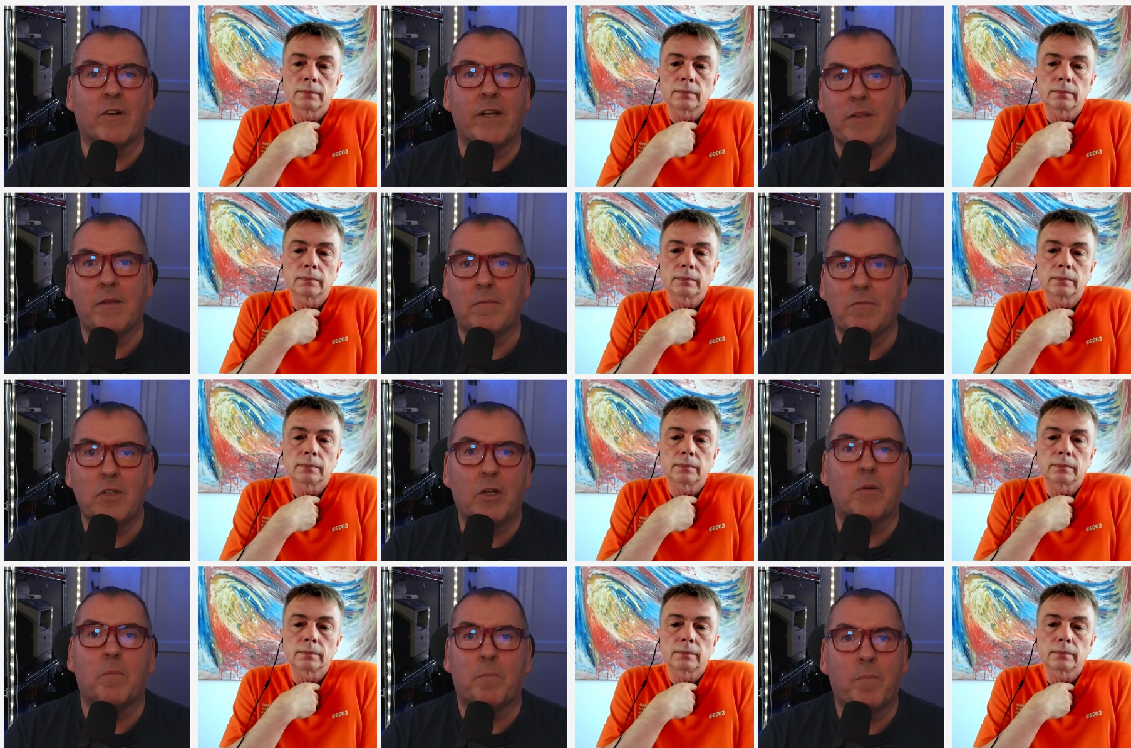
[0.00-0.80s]
Speaker 1: I mean,
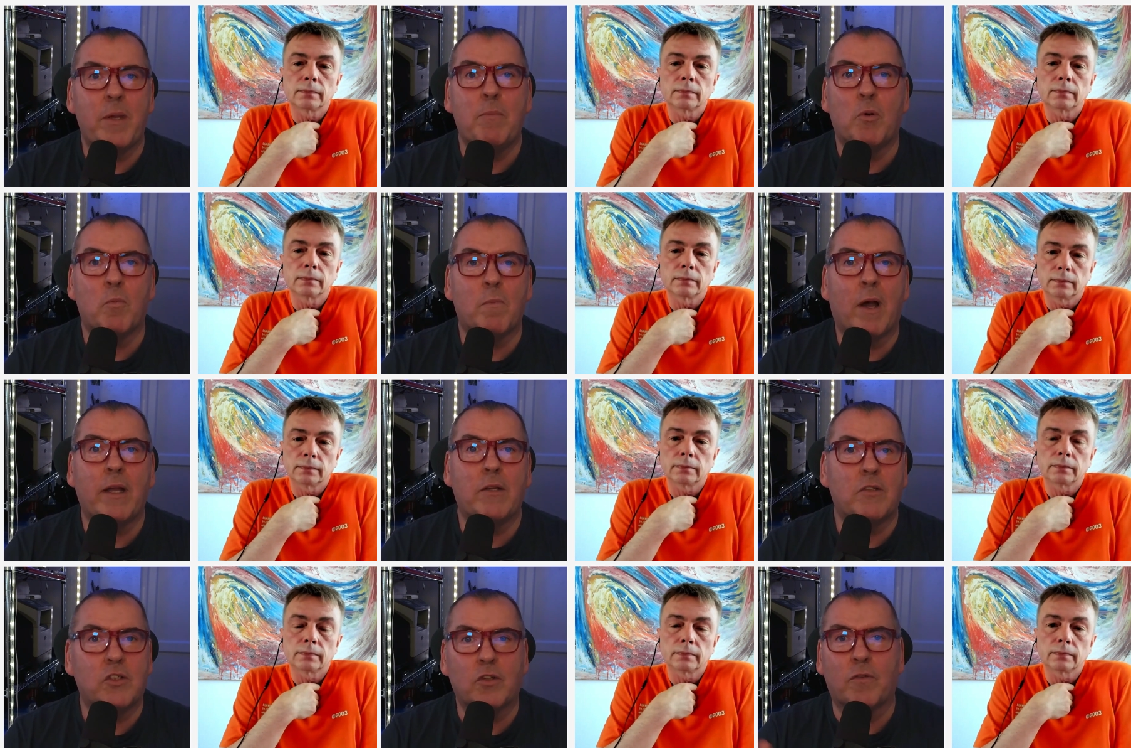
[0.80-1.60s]
you know, people
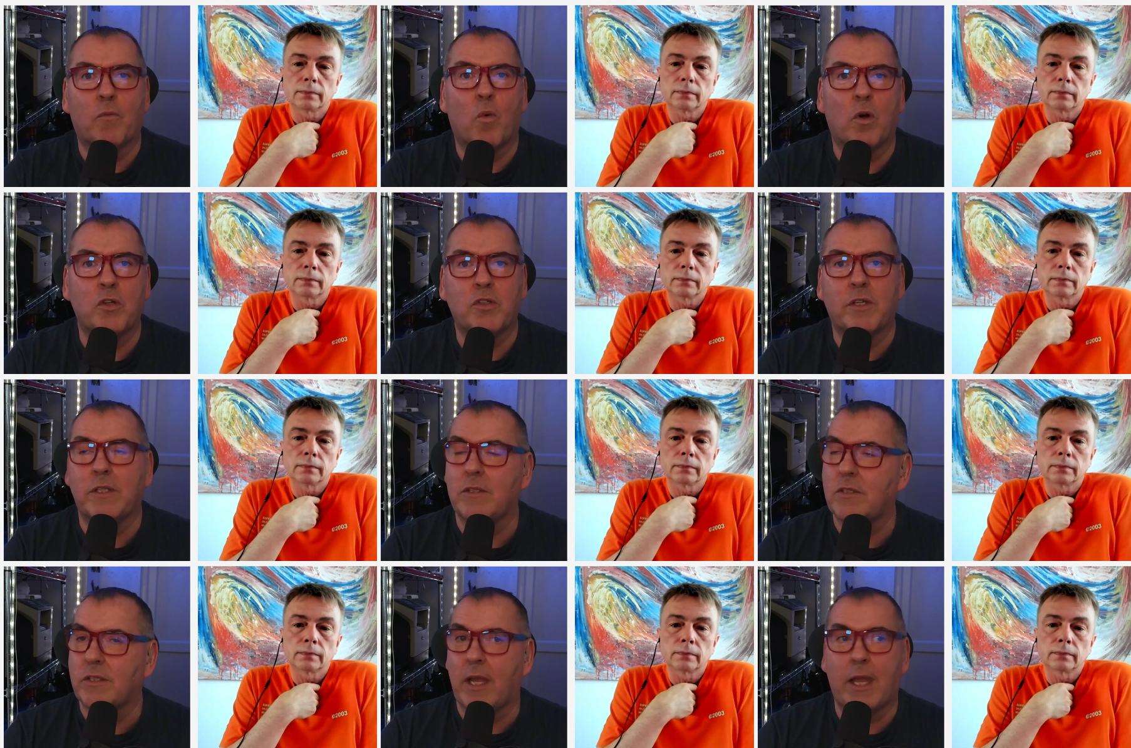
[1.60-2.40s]
might sort of watch
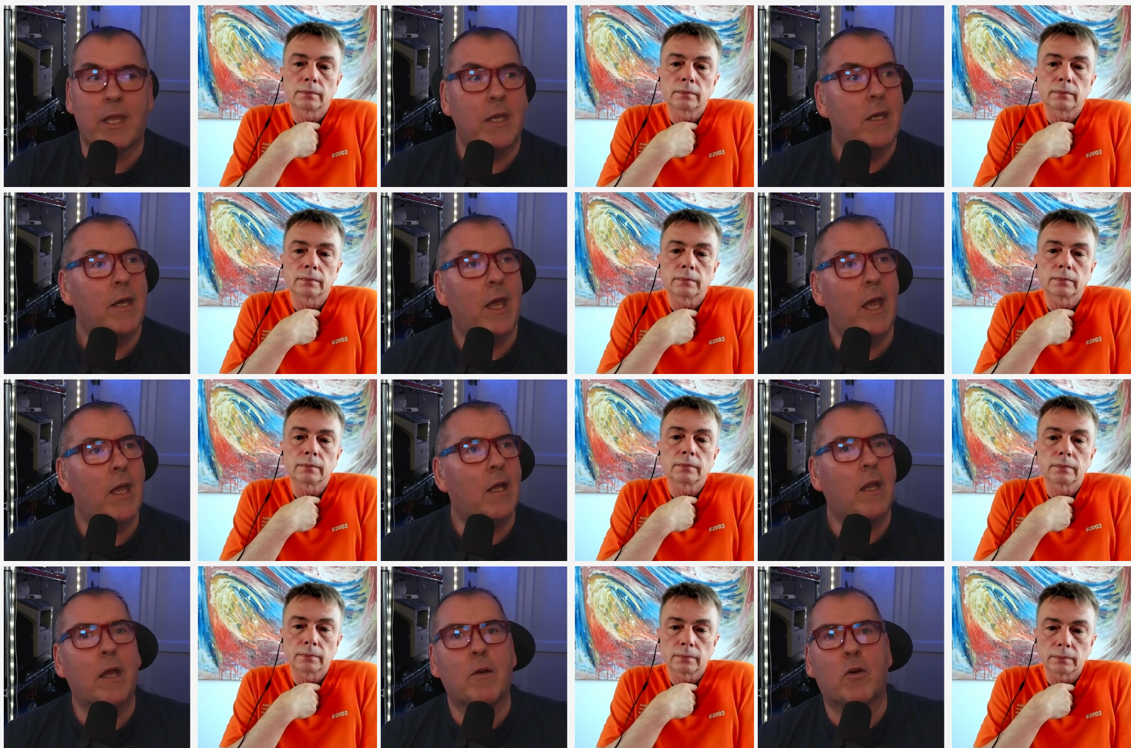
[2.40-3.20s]
it and say,
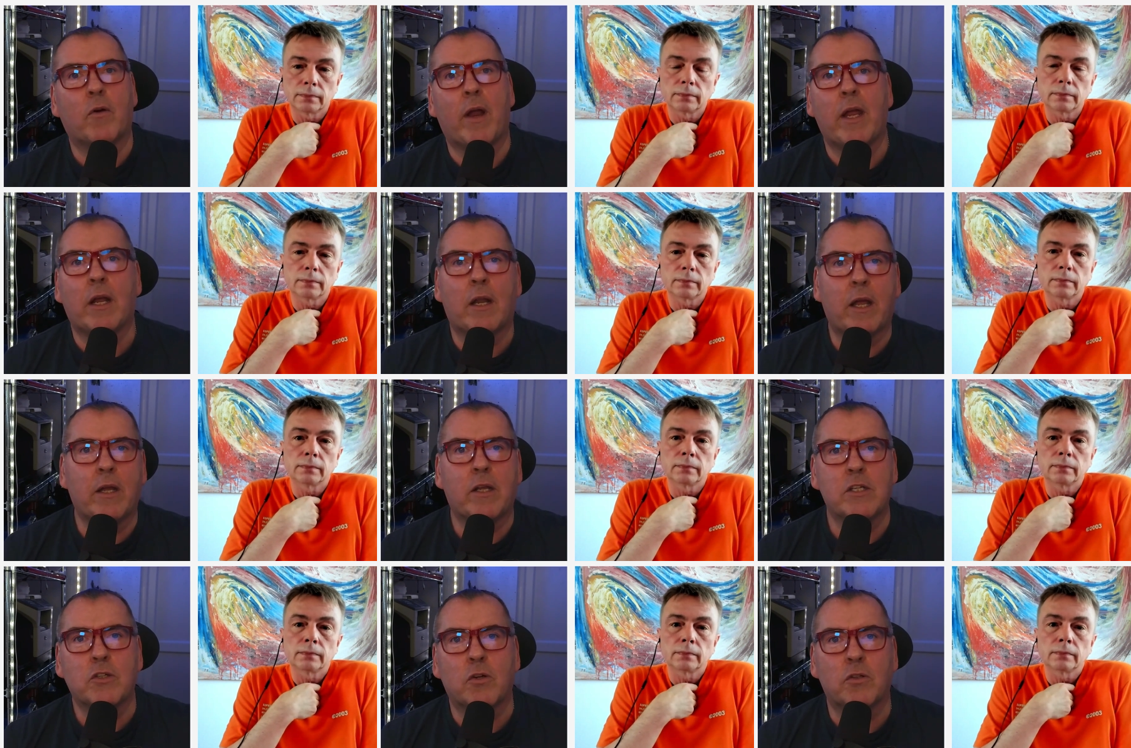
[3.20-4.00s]
"Hey, I like Craig. I
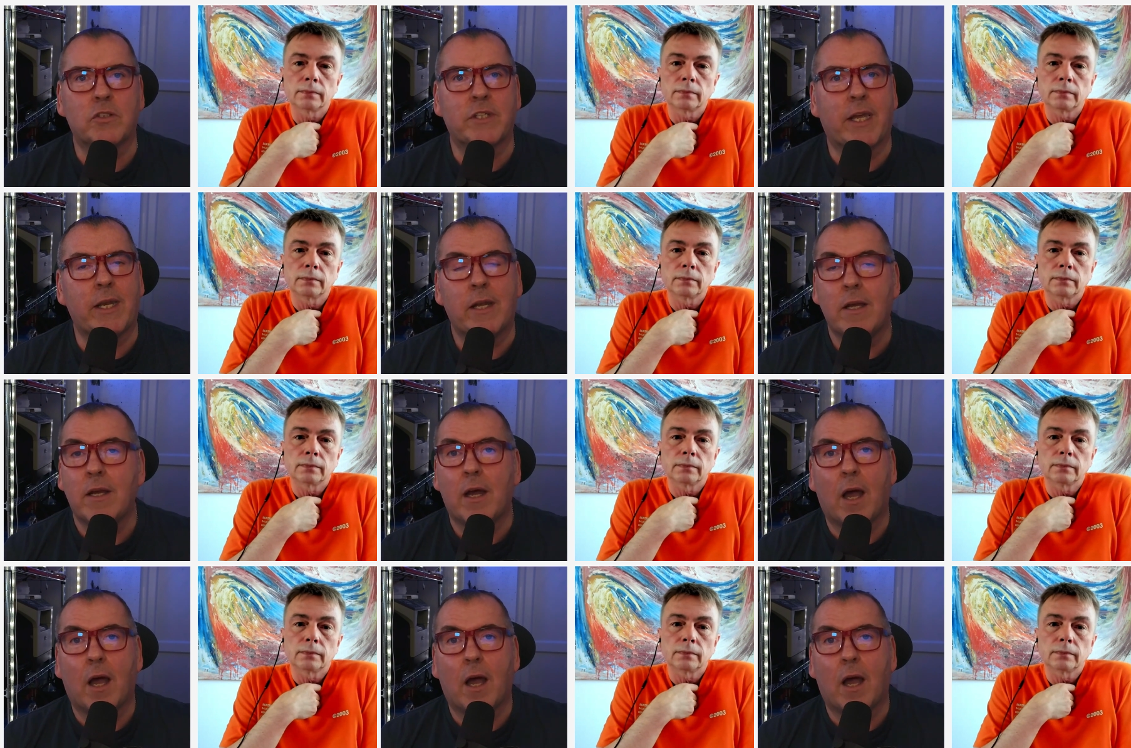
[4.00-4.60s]
like his content.